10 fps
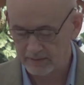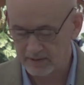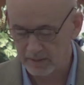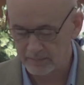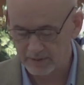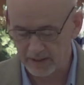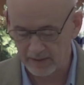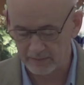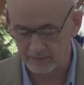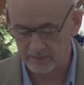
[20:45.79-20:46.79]
to come
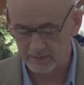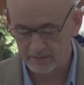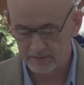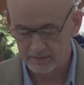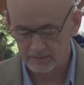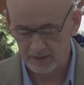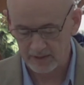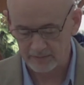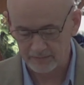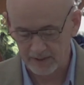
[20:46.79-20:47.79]
together to
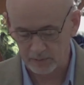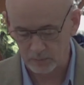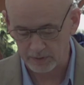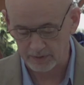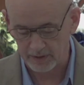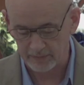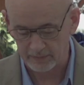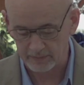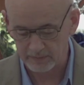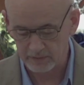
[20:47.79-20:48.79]
edify one
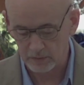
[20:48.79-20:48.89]
another.